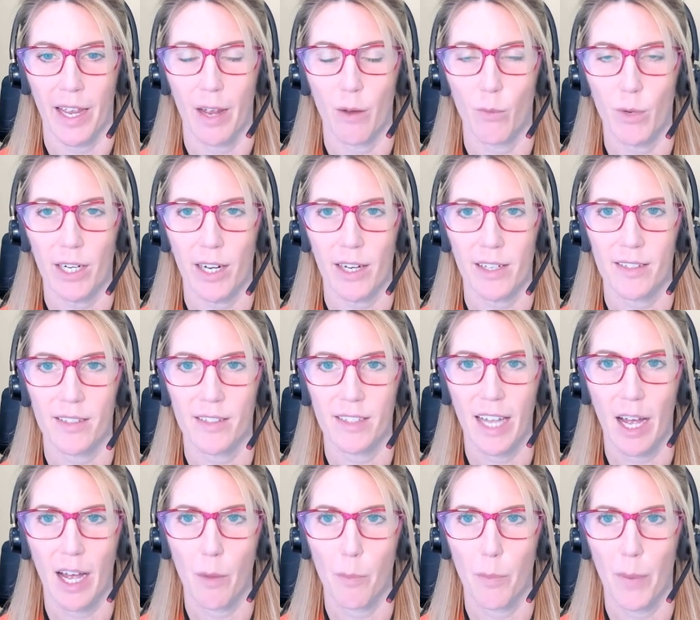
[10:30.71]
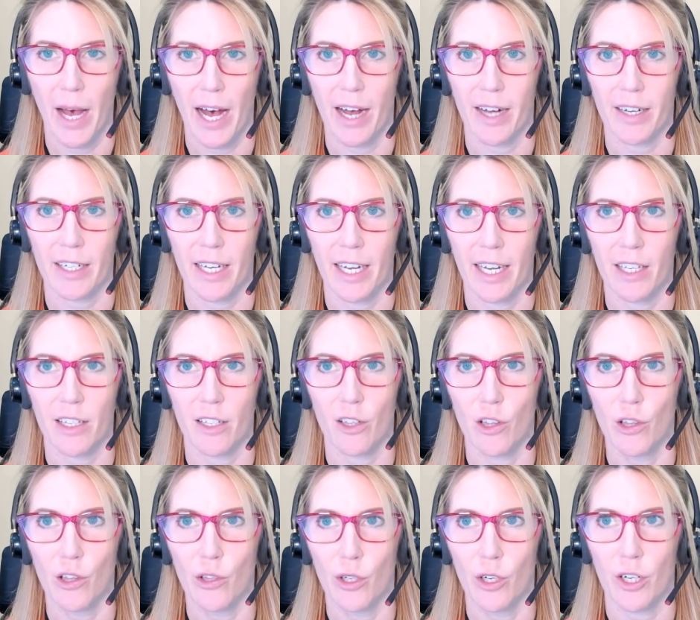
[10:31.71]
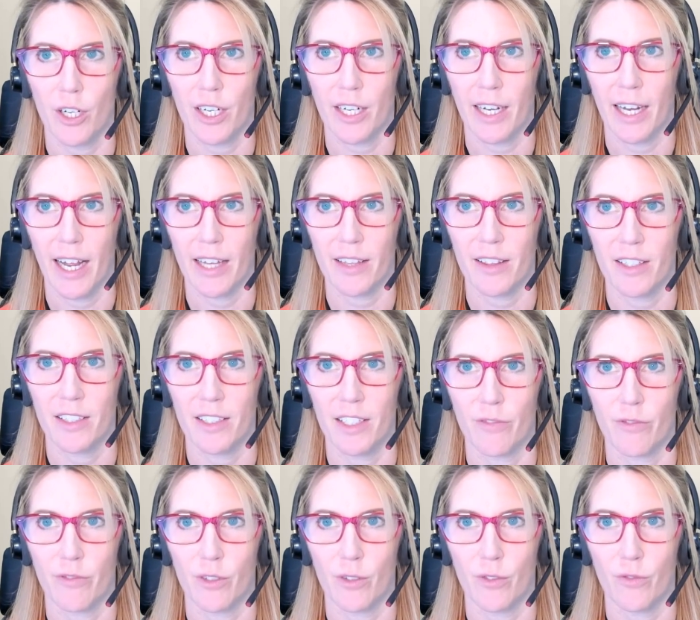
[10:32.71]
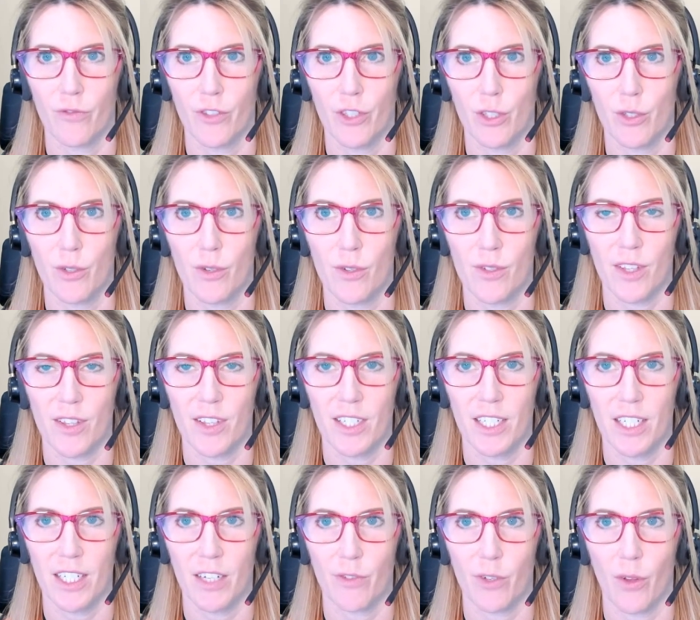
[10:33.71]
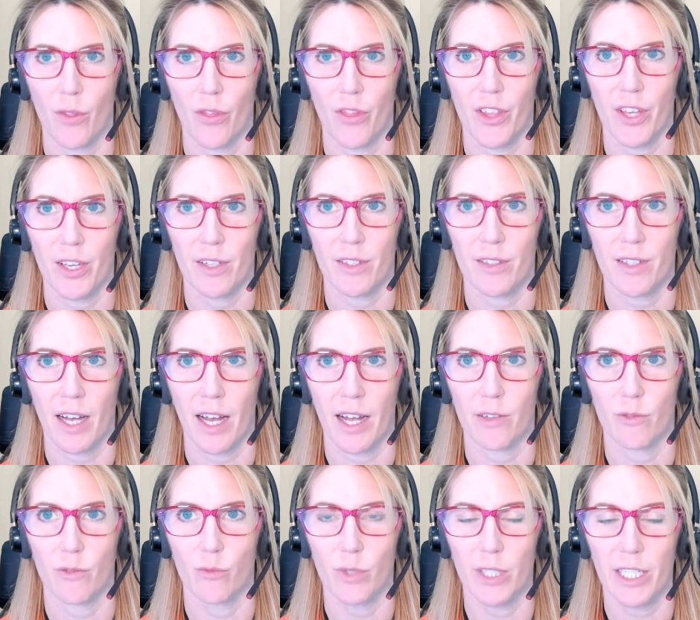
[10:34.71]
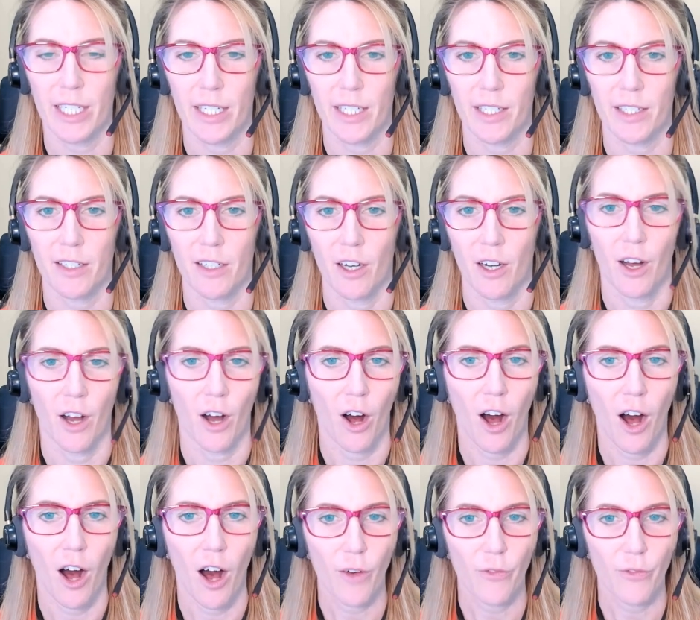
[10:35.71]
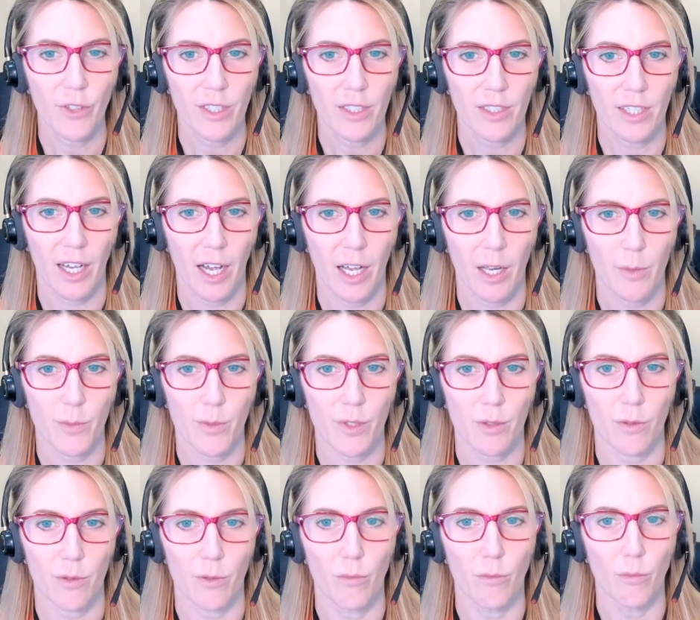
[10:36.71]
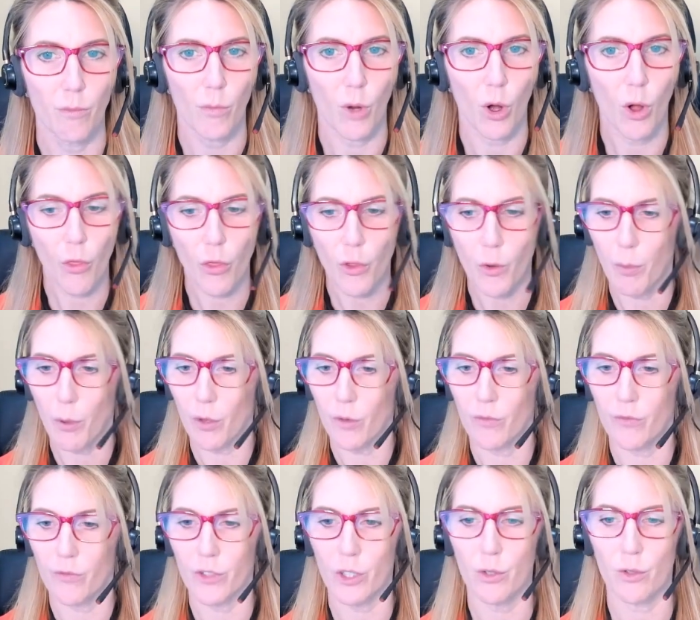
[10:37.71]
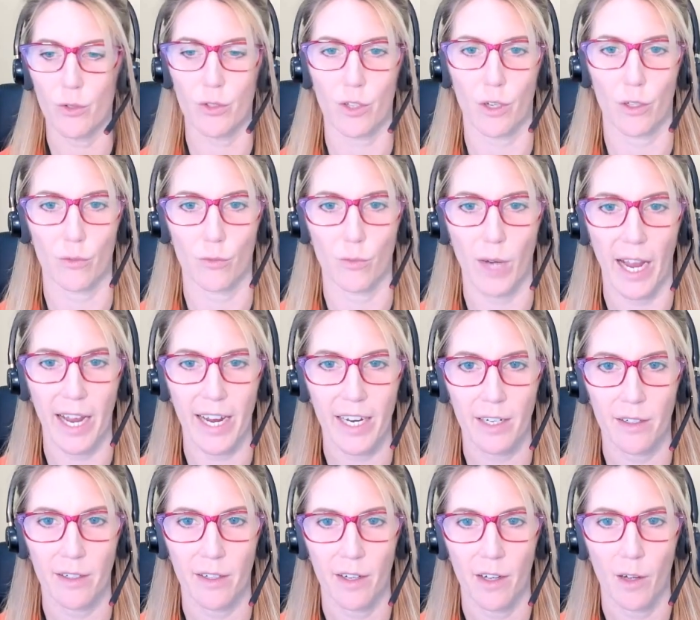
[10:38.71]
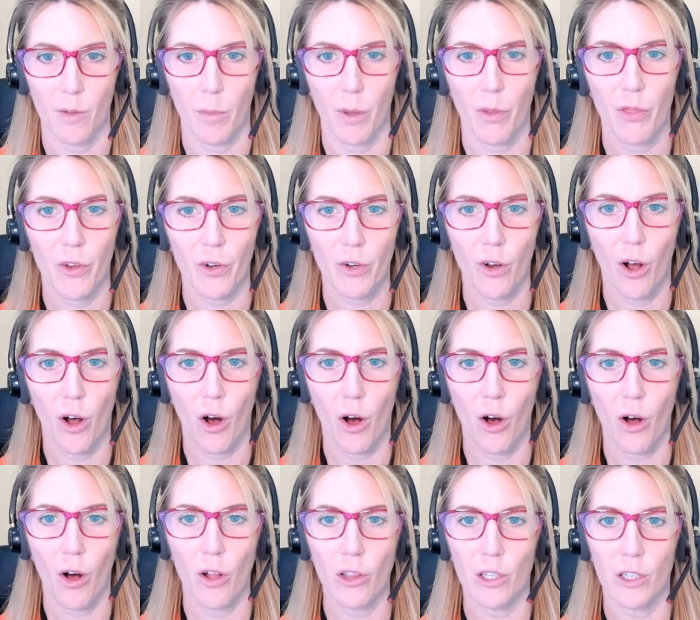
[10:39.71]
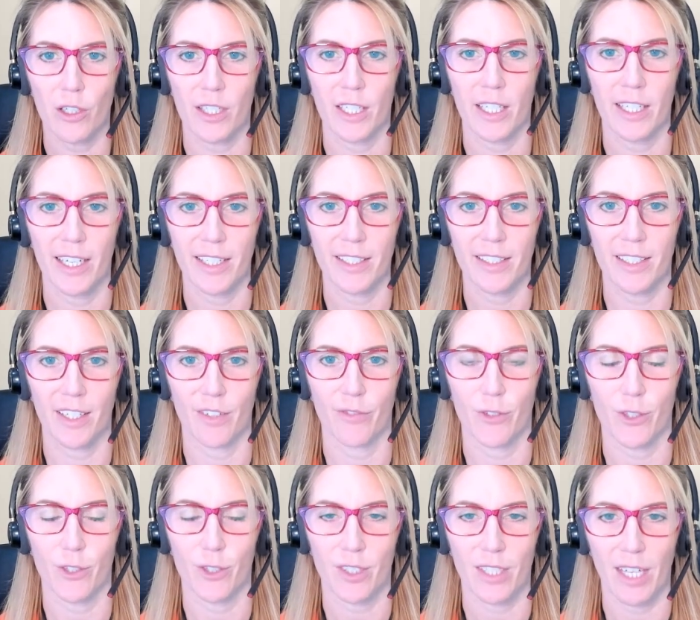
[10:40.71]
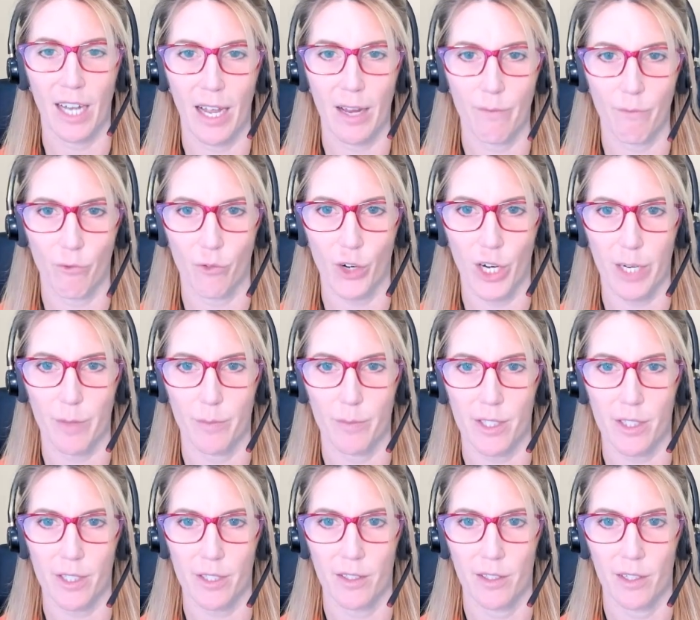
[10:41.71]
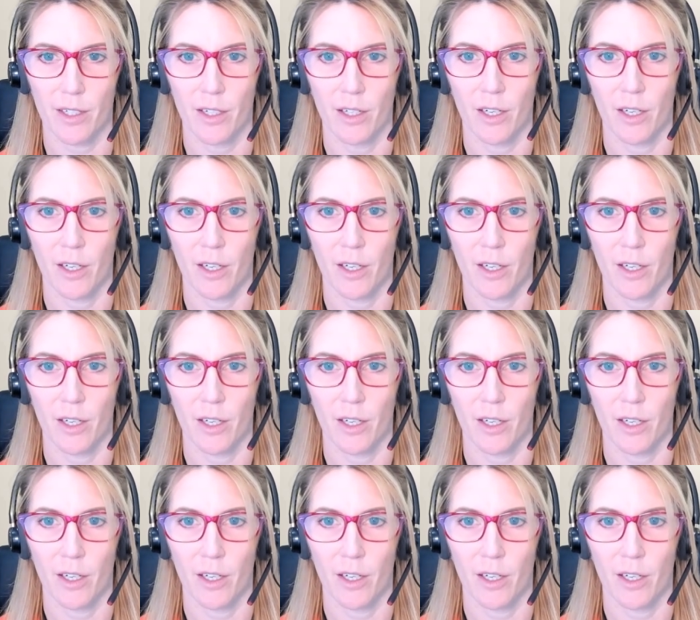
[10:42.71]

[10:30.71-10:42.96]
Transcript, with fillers: And when I step back and look at the different views and the different things I read, oftentimes multiple views are right, but they're all looking at different time frames.